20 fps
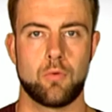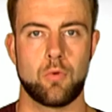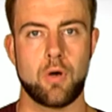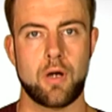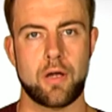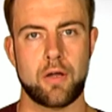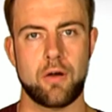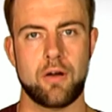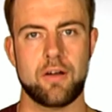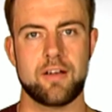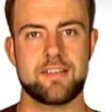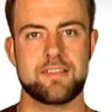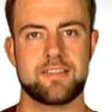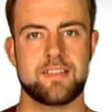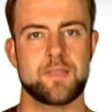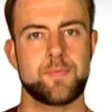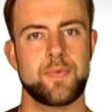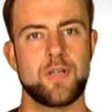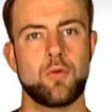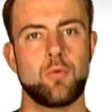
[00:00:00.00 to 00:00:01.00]
Well, guys,
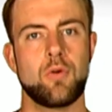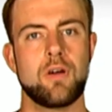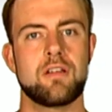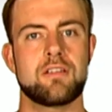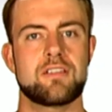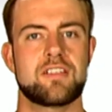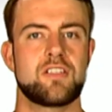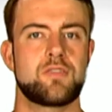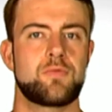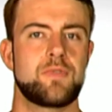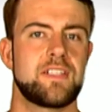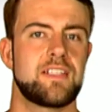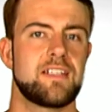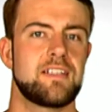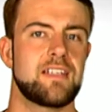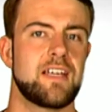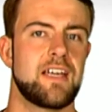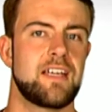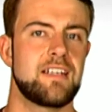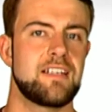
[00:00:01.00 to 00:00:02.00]
it's been a while since we
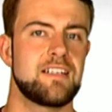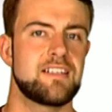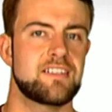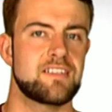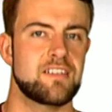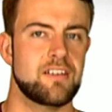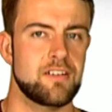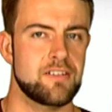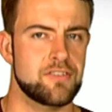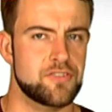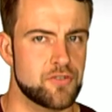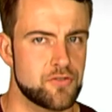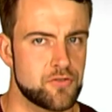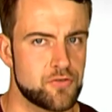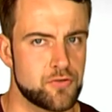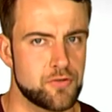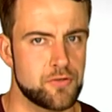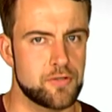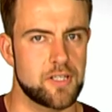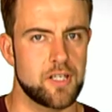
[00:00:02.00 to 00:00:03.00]
did any science on
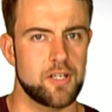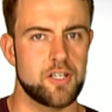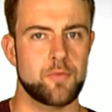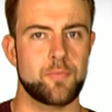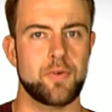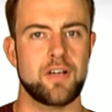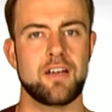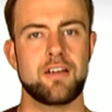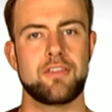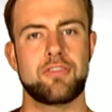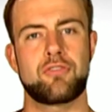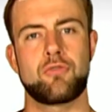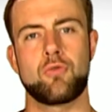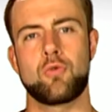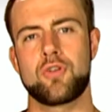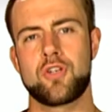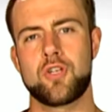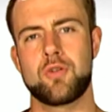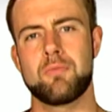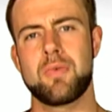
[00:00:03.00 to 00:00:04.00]
Truthloader, but I
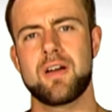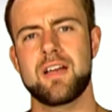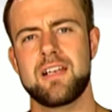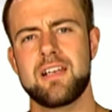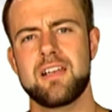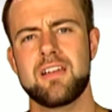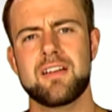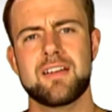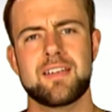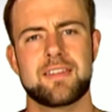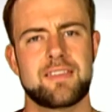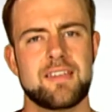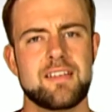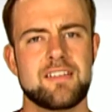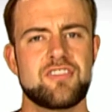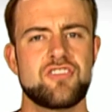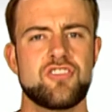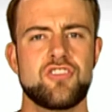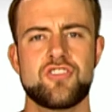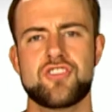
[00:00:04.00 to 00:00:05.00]
thought you might like
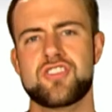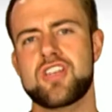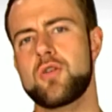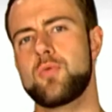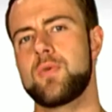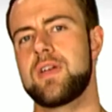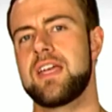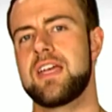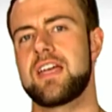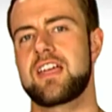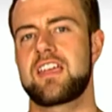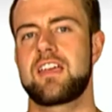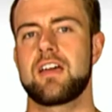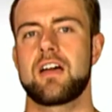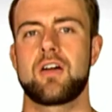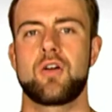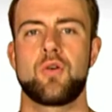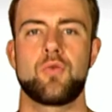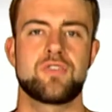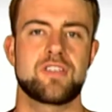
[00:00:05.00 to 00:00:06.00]
this, so here
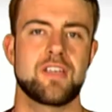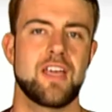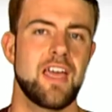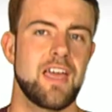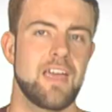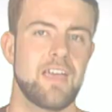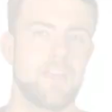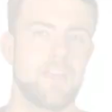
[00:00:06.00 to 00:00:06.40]
goes.